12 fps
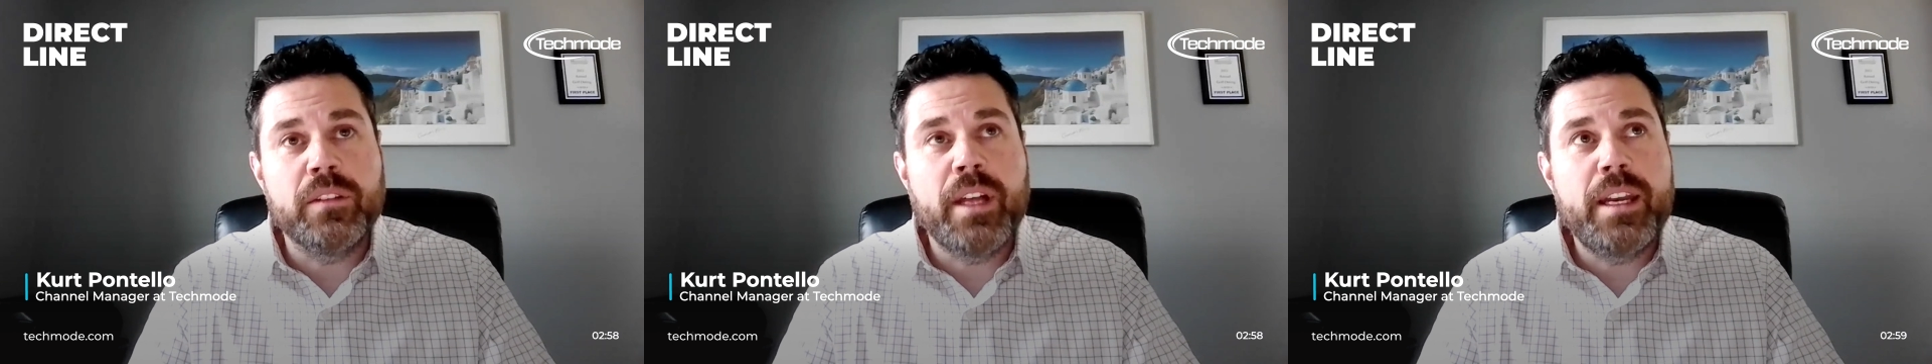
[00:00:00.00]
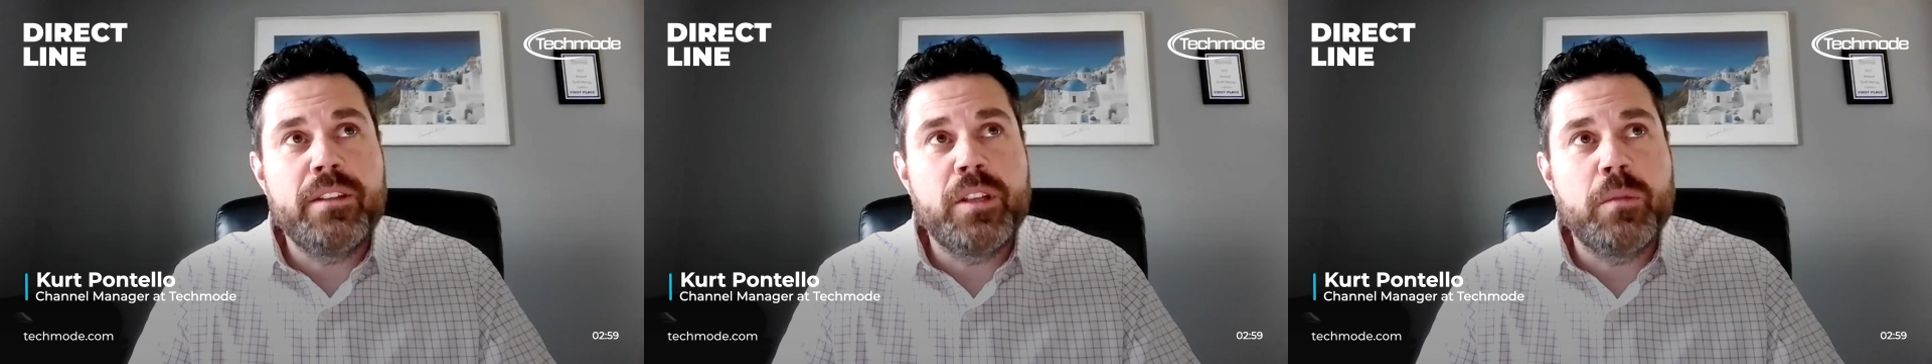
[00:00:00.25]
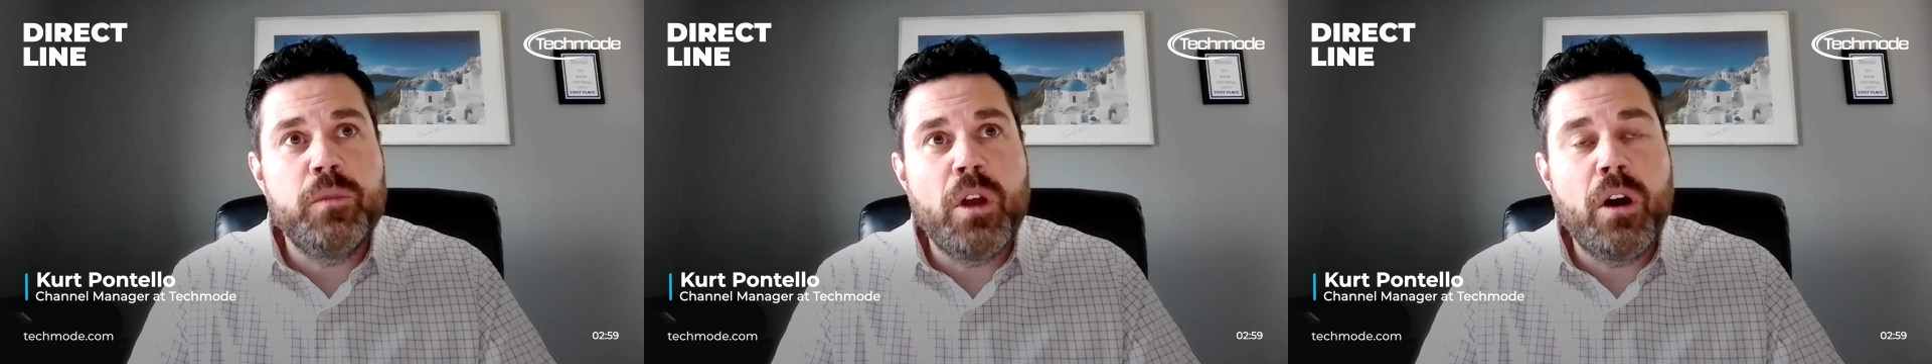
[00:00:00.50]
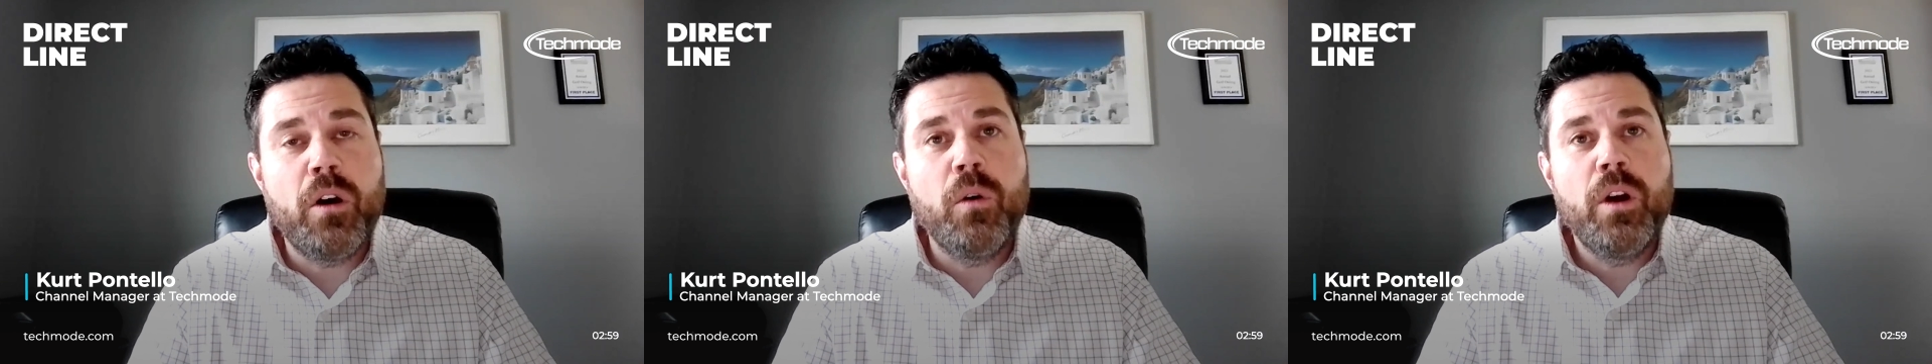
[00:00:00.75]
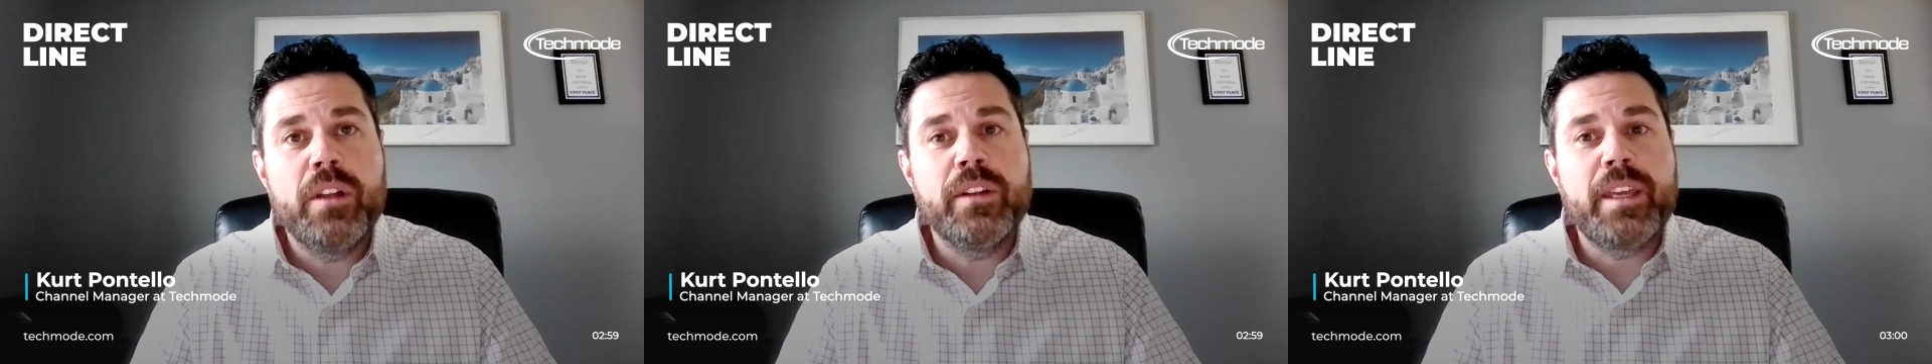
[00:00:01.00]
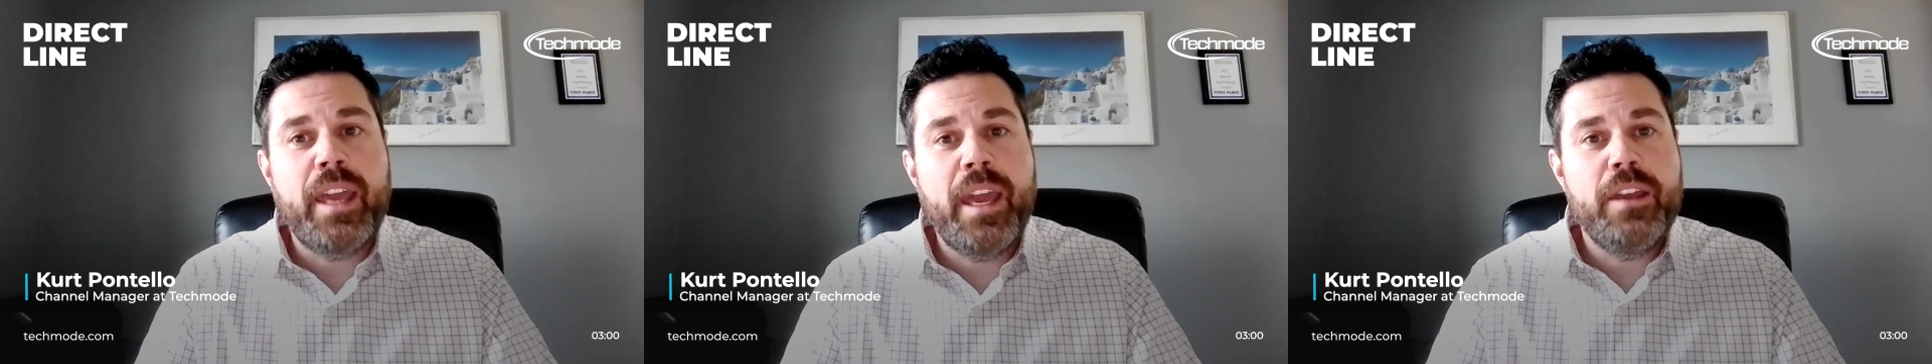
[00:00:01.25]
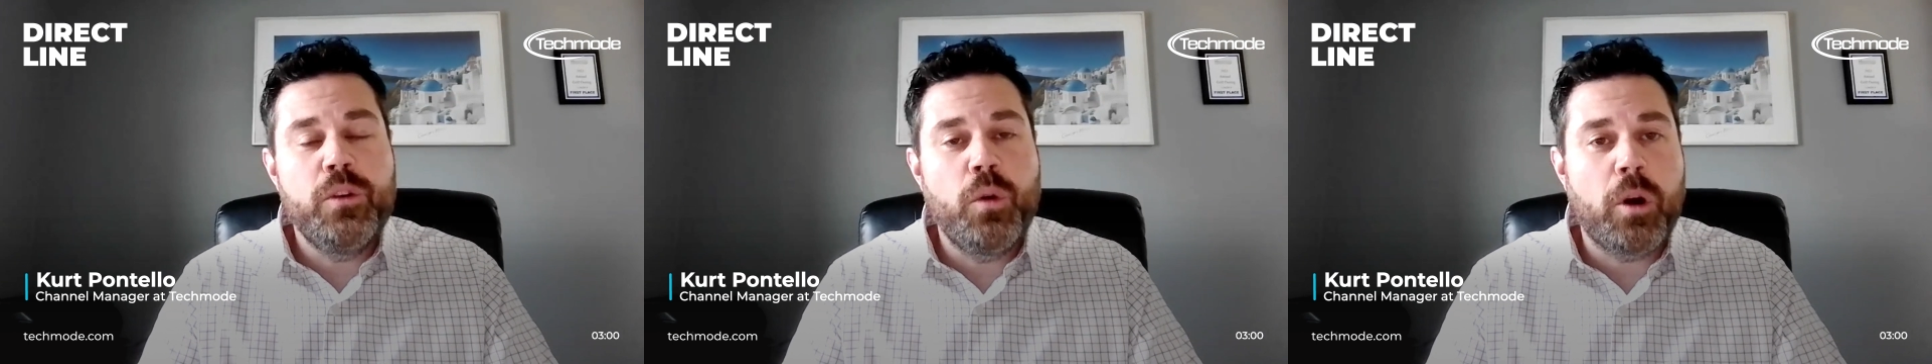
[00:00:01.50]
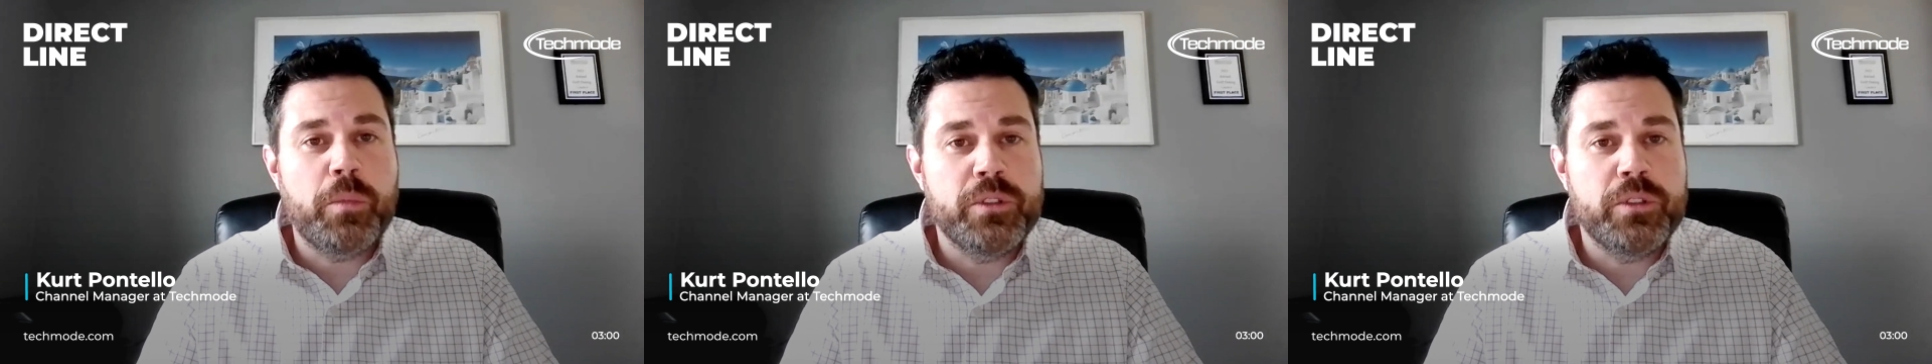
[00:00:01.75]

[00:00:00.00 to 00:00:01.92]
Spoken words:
Letting them know like, hey, you are